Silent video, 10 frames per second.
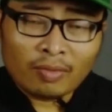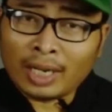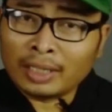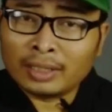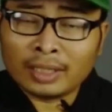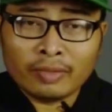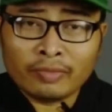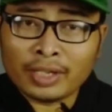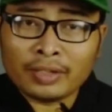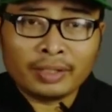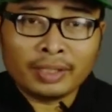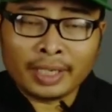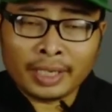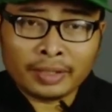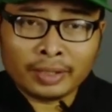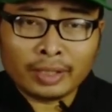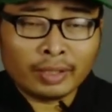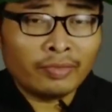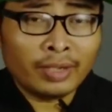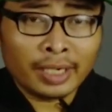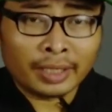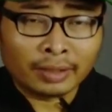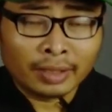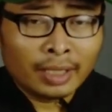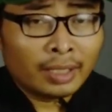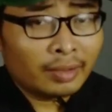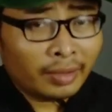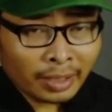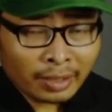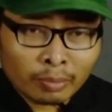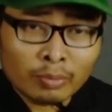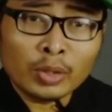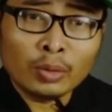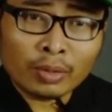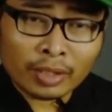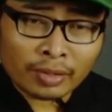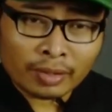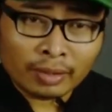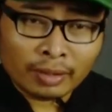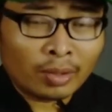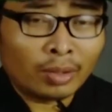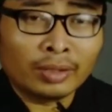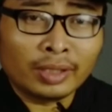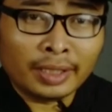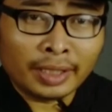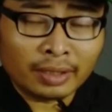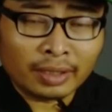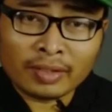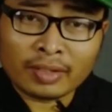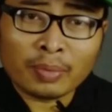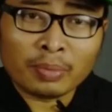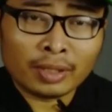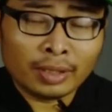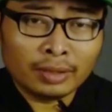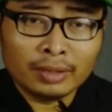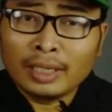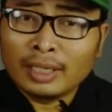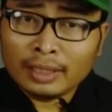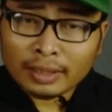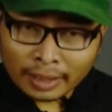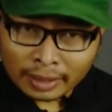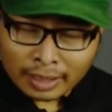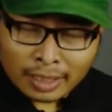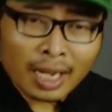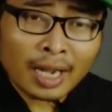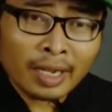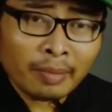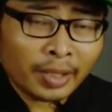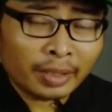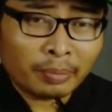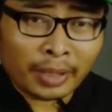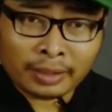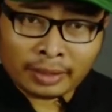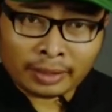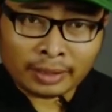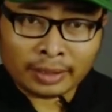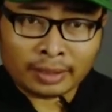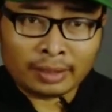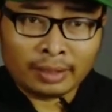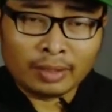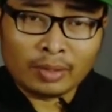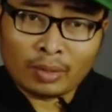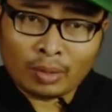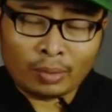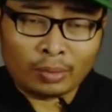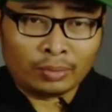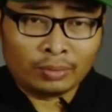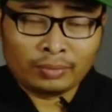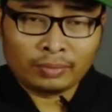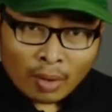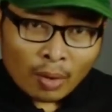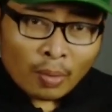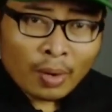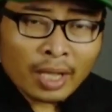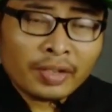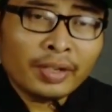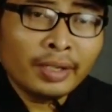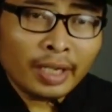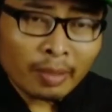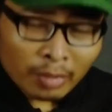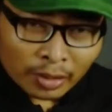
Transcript: Further investigation revealed that the mucus contained a substance that inhibited bacterial growth, which he named